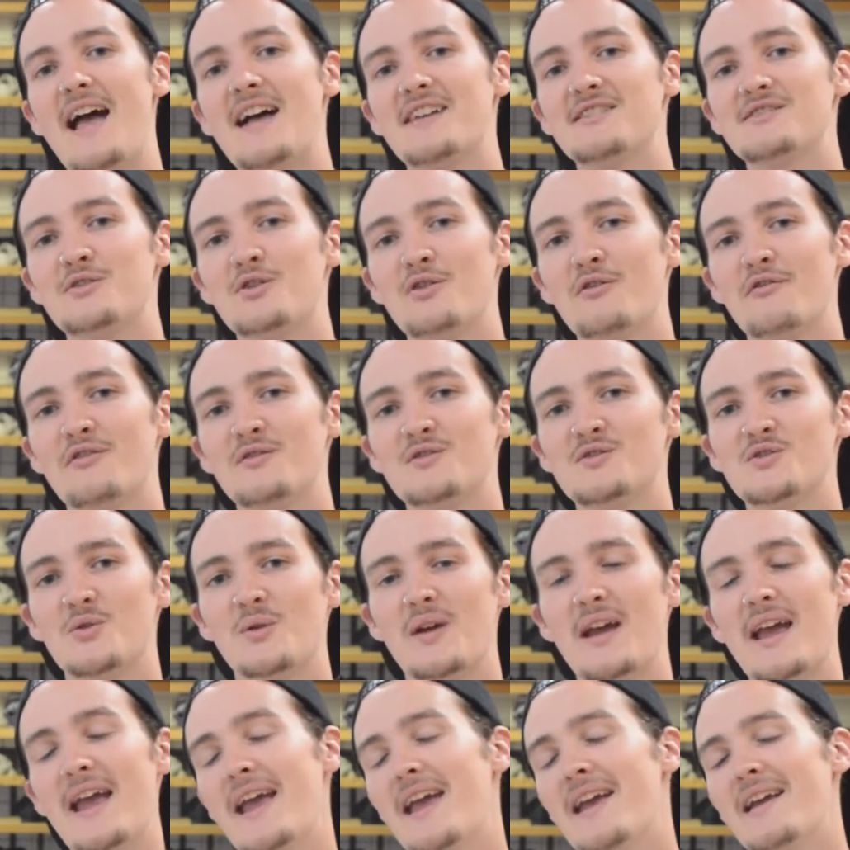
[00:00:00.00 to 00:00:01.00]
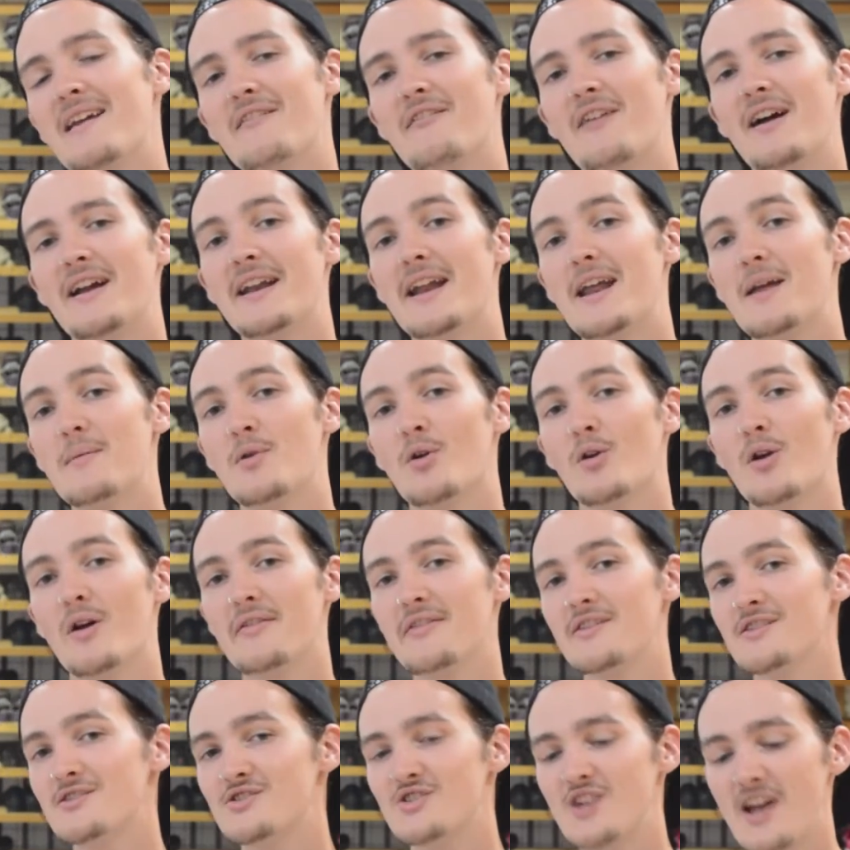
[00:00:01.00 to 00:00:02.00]
asked her if it's okay if I name her
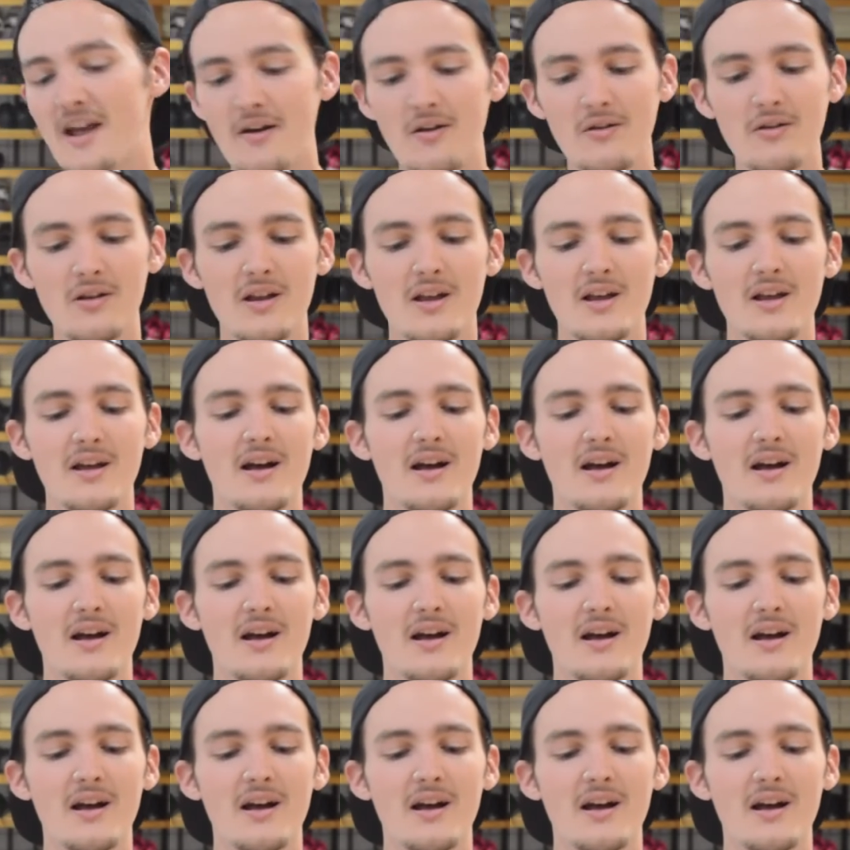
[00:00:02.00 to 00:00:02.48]
on this channel.